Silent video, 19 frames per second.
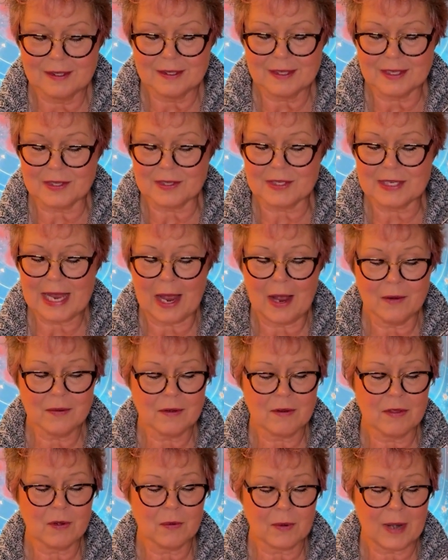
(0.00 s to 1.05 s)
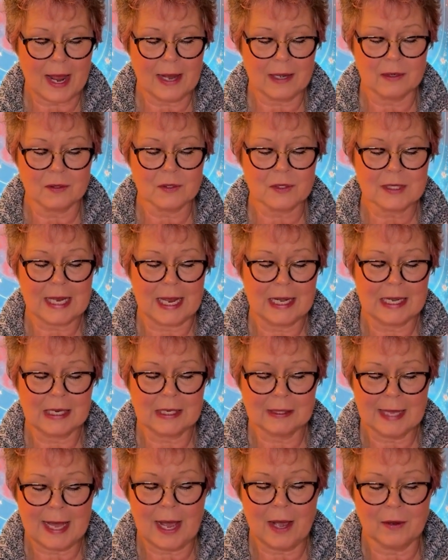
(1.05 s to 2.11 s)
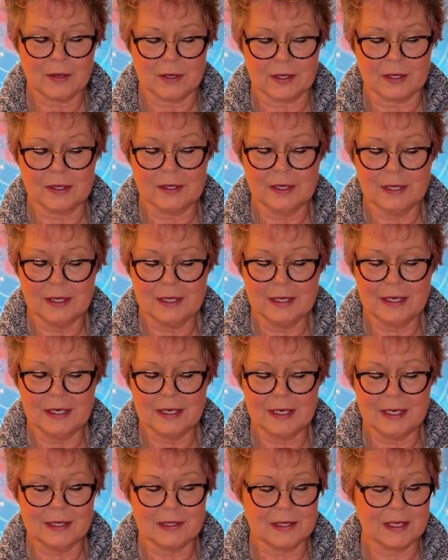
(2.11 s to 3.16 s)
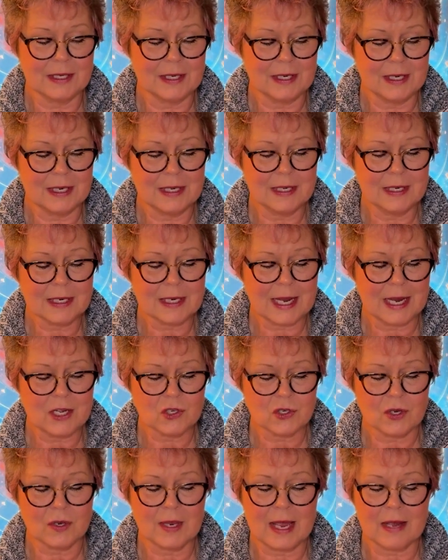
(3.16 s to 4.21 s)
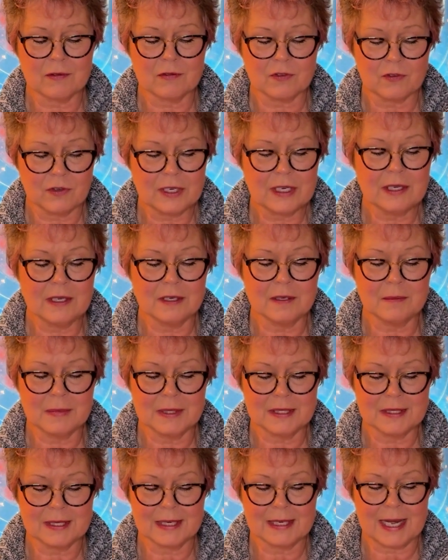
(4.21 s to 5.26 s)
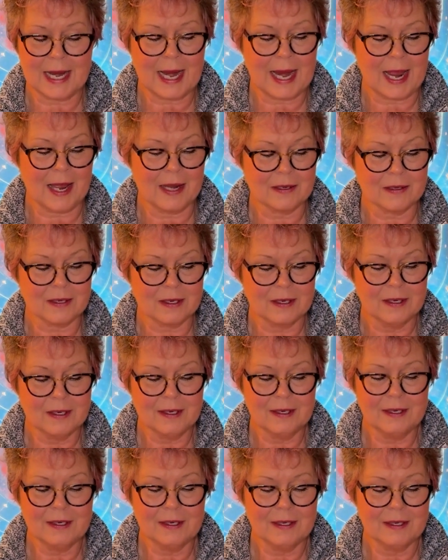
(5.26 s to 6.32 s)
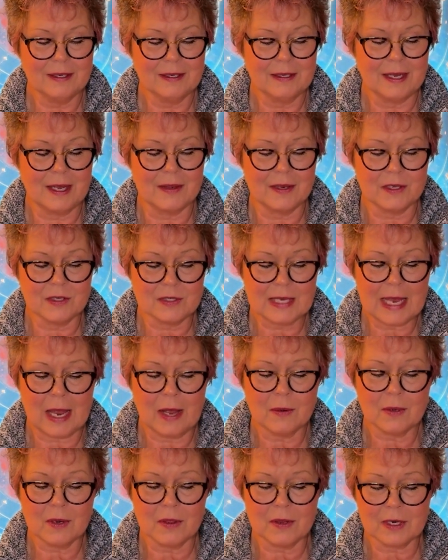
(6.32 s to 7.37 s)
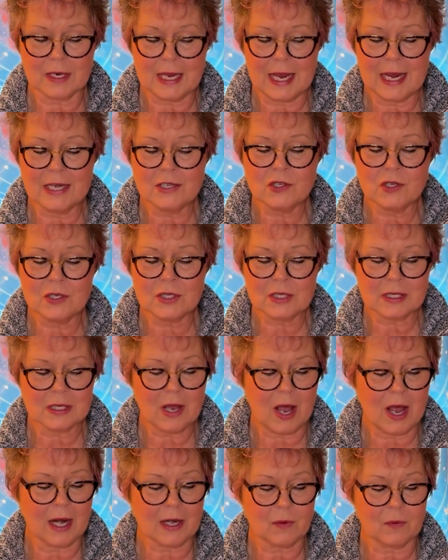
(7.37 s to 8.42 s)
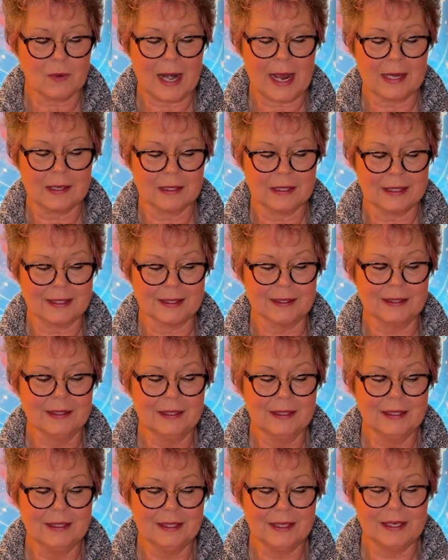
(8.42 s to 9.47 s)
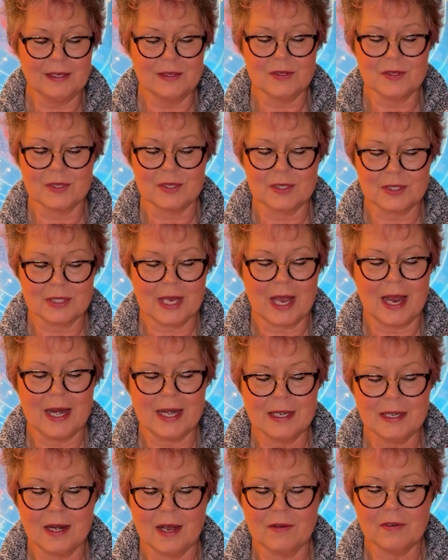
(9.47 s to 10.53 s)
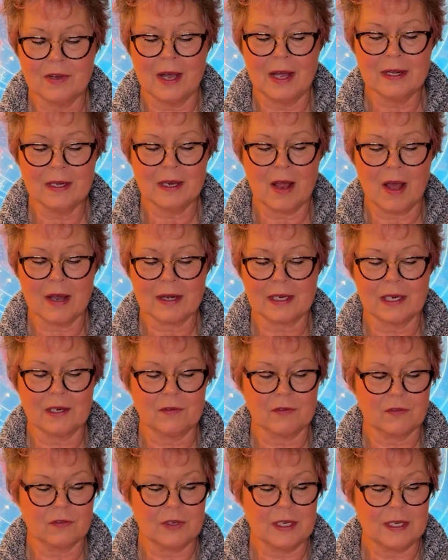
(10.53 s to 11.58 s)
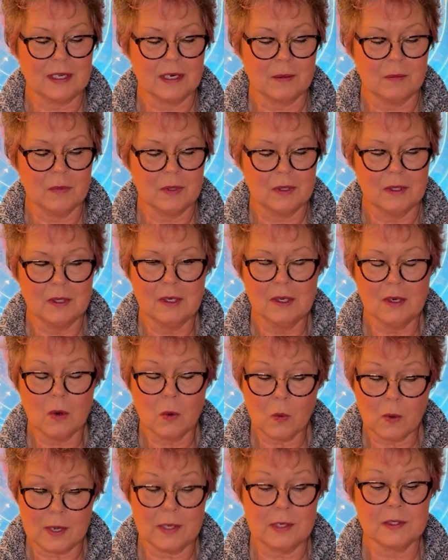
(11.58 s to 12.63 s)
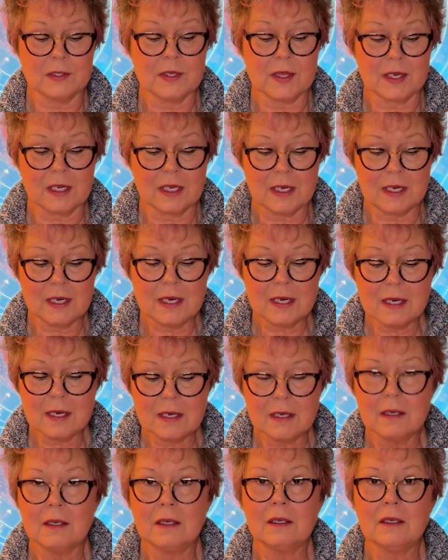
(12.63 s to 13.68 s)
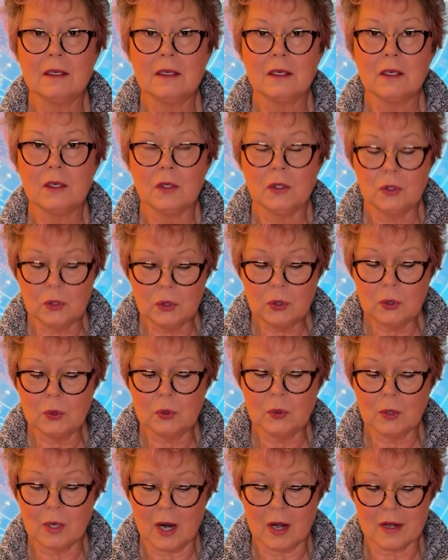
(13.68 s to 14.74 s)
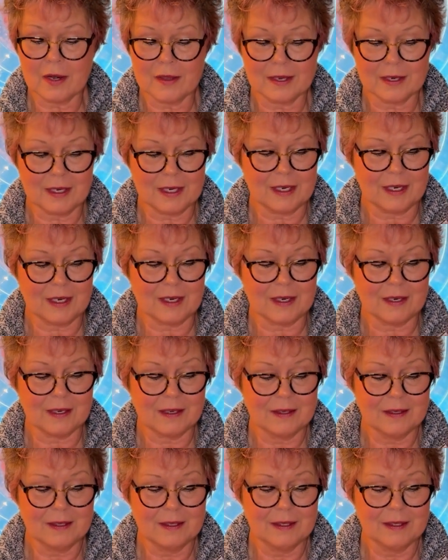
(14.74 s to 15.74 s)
The sound of the rattles getting louder is an indication that freedom is at hand, and the sound of the cage's lock rattling is the sign of unlocking freedom. What is the key? You are the key.